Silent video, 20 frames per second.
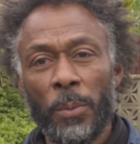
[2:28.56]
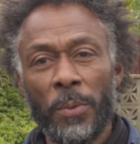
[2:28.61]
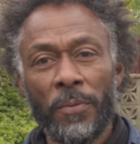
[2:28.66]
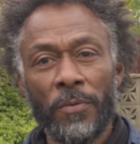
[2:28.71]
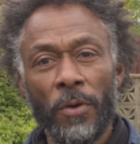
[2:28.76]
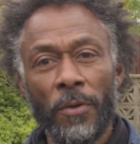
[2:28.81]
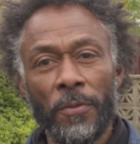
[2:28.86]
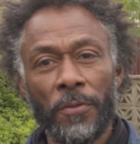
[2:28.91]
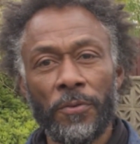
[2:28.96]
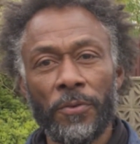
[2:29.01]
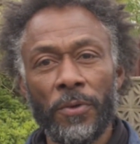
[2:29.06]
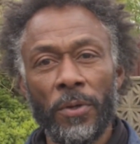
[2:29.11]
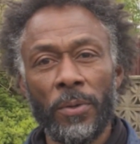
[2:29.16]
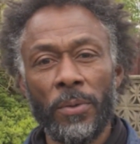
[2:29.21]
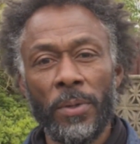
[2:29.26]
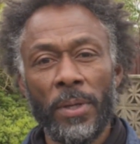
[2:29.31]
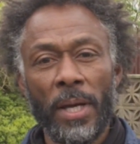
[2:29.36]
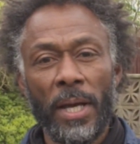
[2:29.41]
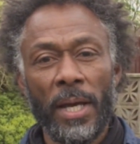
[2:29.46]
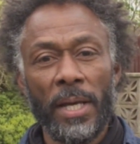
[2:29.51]
we've got through,
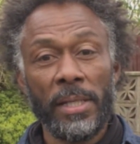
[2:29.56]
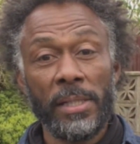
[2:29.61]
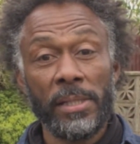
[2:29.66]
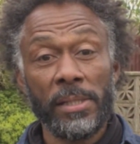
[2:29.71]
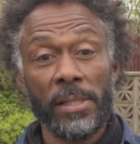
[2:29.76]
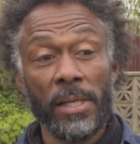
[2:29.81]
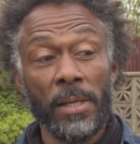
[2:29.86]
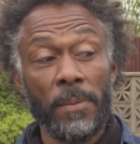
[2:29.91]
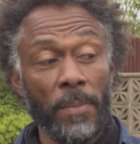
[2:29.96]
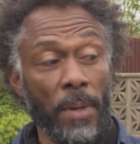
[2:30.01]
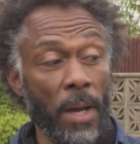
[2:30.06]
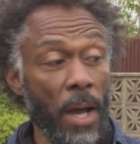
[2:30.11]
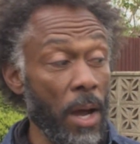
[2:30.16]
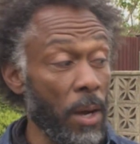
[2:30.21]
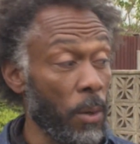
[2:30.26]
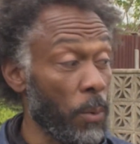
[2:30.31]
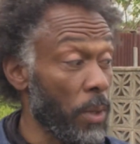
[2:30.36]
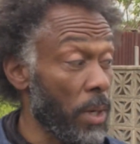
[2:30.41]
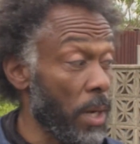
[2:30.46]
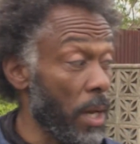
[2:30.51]
and I
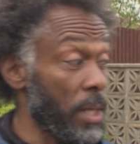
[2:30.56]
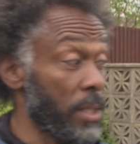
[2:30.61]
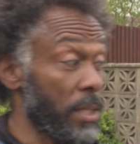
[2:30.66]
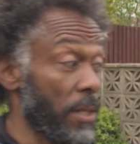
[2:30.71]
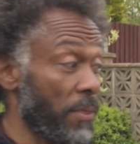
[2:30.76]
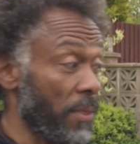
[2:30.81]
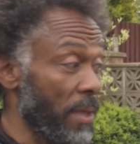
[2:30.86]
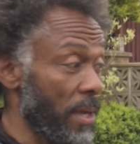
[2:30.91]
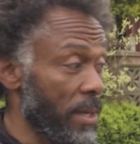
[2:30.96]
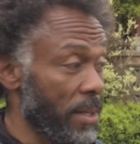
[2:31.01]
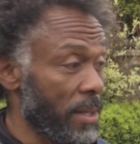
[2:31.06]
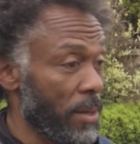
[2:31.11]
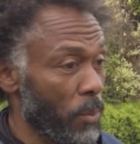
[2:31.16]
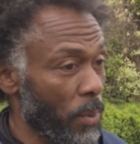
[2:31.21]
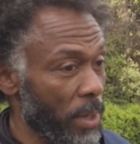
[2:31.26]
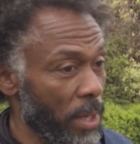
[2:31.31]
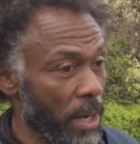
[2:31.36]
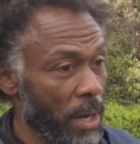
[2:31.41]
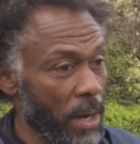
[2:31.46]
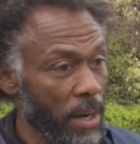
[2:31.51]
would like to think that
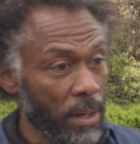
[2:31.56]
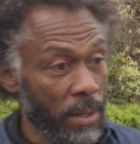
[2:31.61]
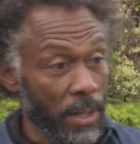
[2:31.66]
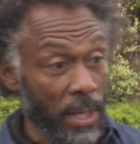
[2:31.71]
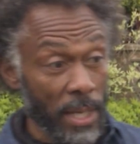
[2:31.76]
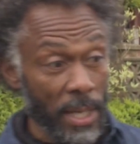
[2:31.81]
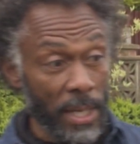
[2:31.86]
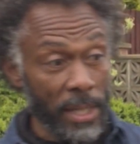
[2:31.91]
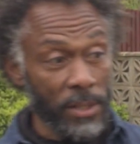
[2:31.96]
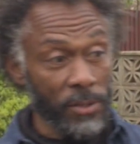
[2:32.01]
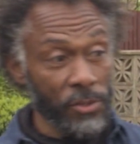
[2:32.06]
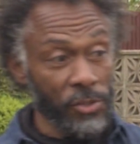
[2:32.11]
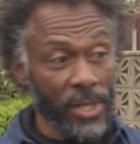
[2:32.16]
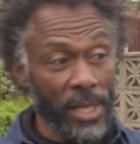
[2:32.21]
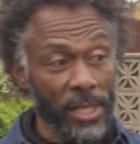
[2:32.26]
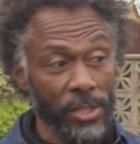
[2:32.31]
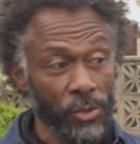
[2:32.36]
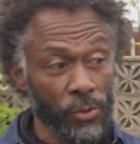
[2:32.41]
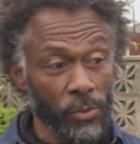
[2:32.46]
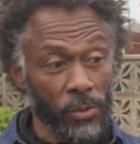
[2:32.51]
we are ahead of
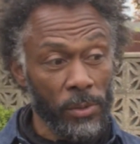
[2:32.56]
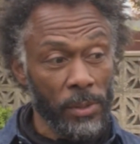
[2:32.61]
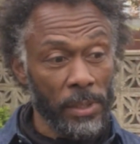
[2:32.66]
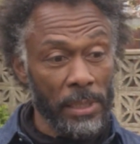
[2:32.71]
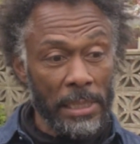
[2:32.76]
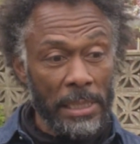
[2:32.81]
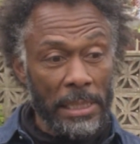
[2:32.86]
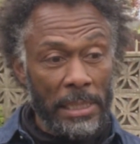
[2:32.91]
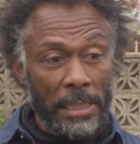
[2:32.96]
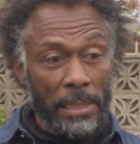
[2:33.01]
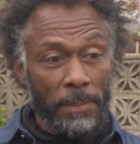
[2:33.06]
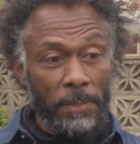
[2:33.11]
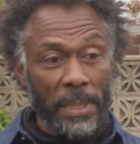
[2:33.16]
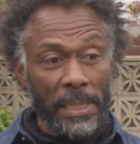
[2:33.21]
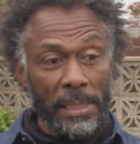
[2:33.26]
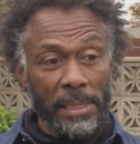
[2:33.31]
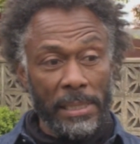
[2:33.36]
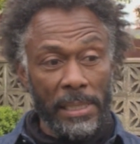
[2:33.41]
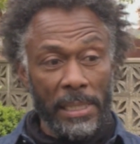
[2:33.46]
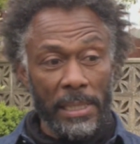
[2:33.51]
schedule.
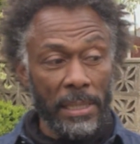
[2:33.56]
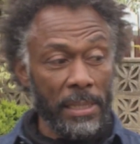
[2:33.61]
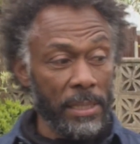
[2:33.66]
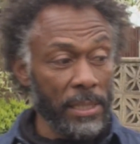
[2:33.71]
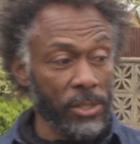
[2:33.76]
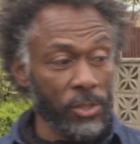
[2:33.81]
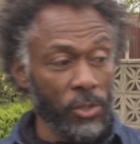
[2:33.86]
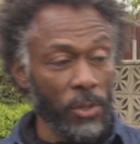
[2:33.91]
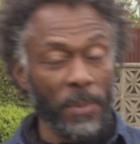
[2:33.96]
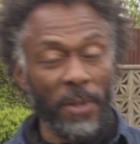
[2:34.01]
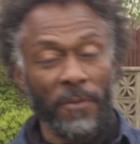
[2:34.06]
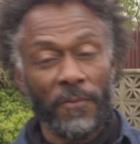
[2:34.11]
But this could be